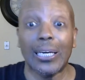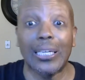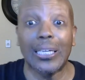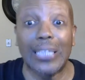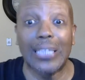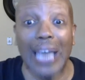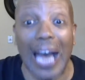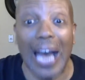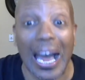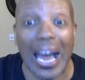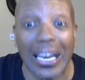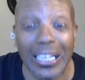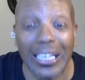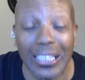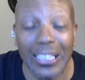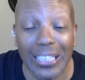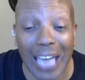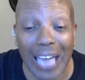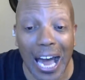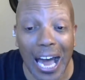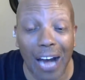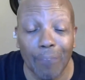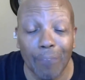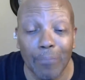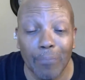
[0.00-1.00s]
God
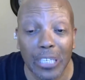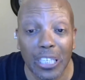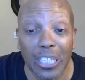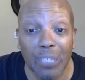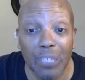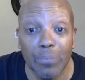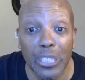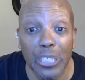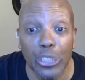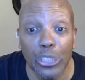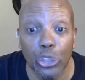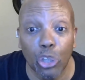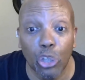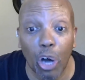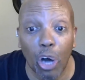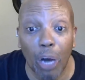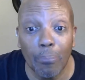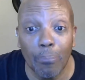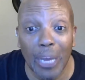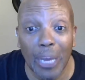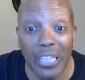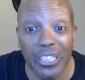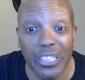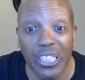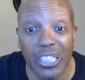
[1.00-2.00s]
allowed me to be
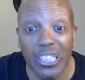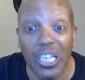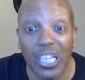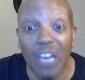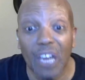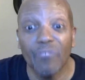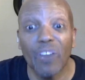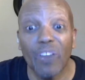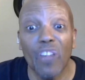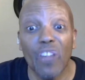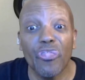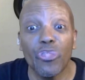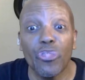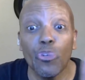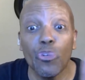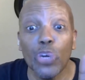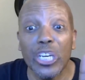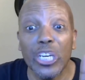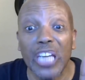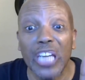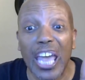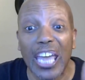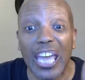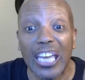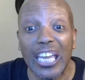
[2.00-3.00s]
tormented for
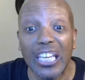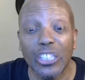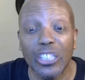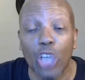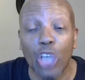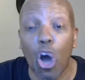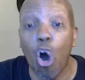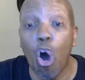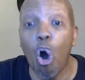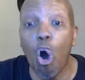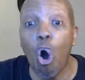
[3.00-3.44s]
three days